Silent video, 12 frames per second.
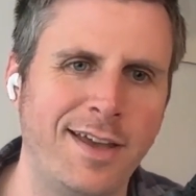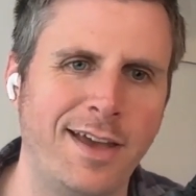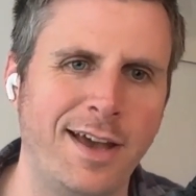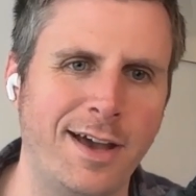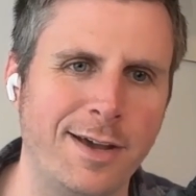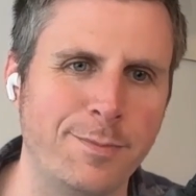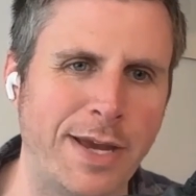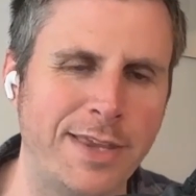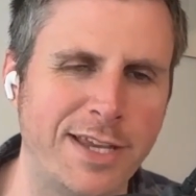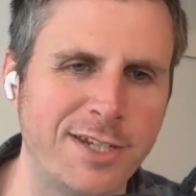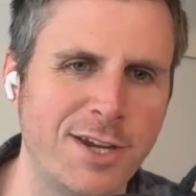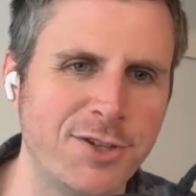And
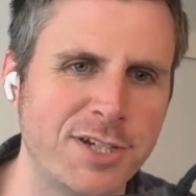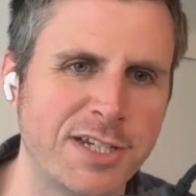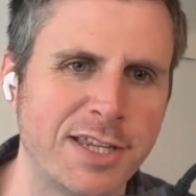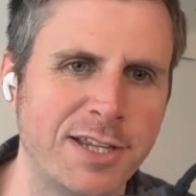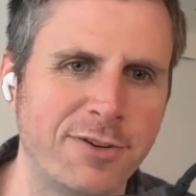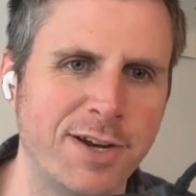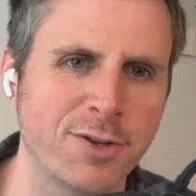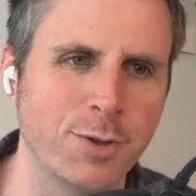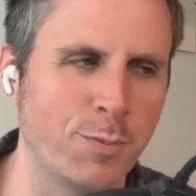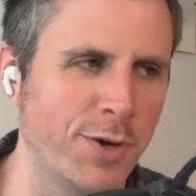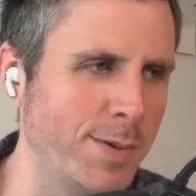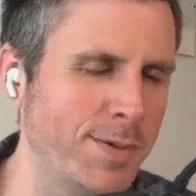that's not just a theoretical
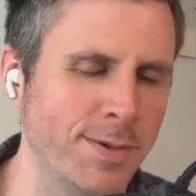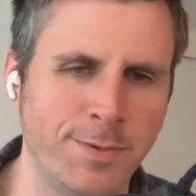problem.